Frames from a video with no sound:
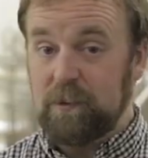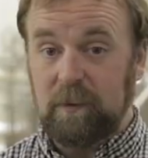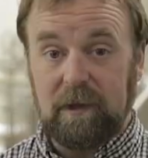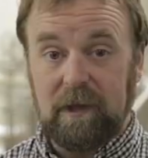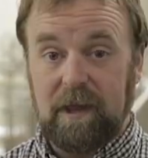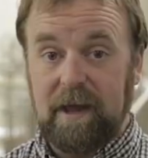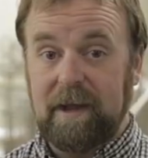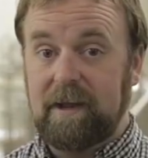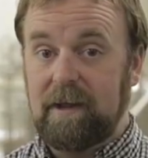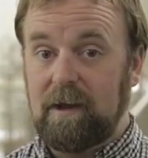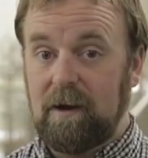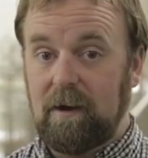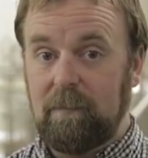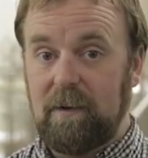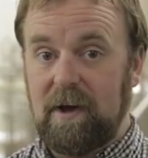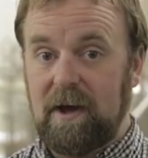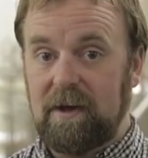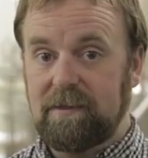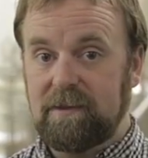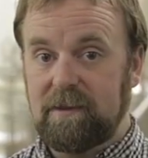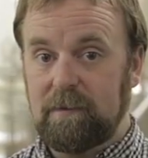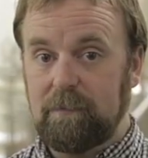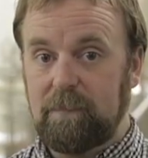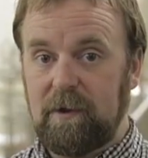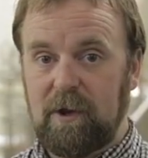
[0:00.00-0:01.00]
we like
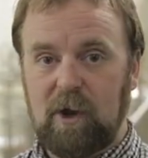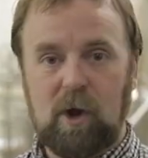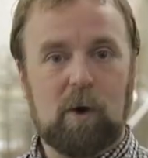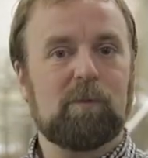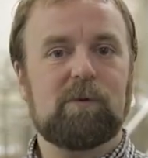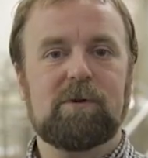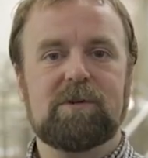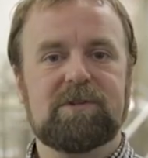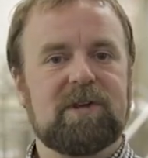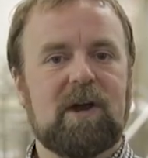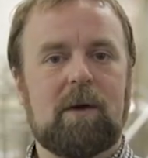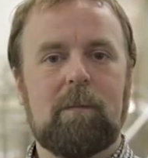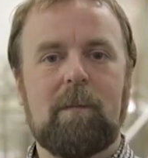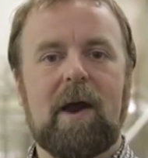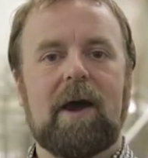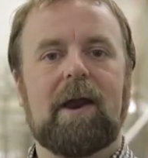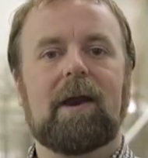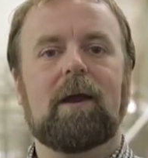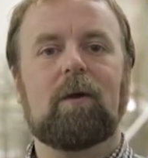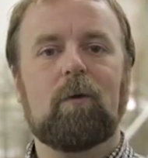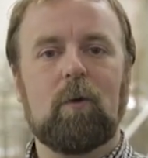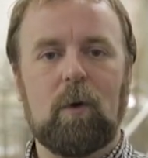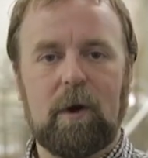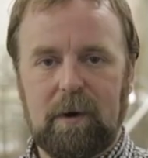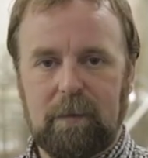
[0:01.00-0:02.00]
about the PicoBrew
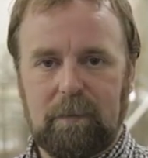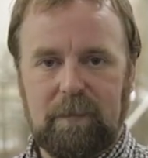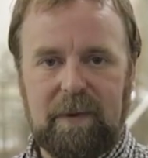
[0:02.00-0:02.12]
Zymatic quite a